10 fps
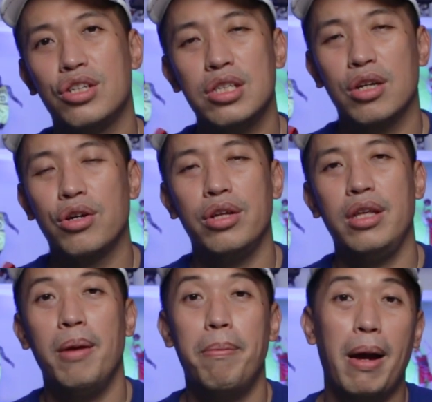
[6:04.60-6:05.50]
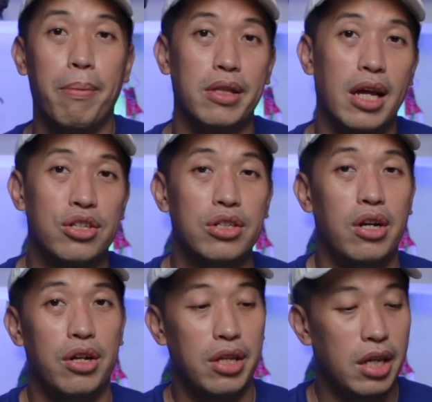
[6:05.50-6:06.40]
just a good impact protection
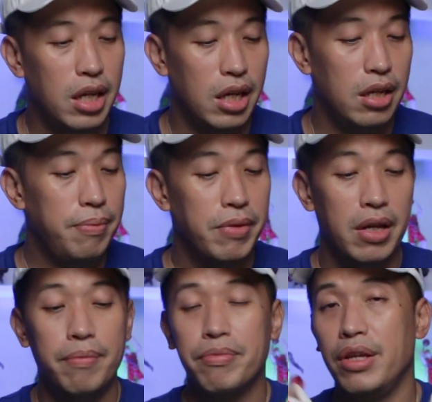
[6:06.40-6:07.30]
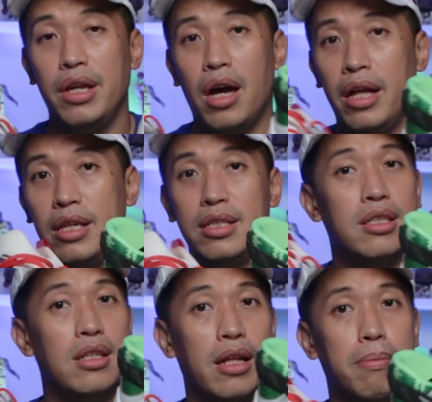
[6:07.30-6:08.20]
around the heel, the Giannis
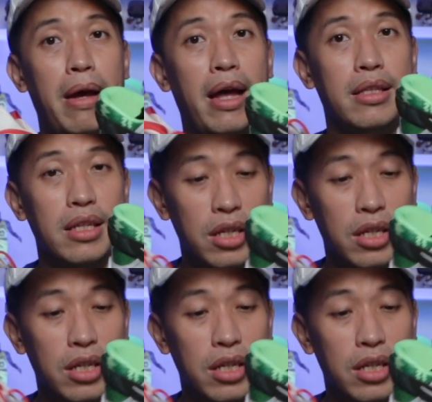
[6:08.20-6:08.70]
is not bad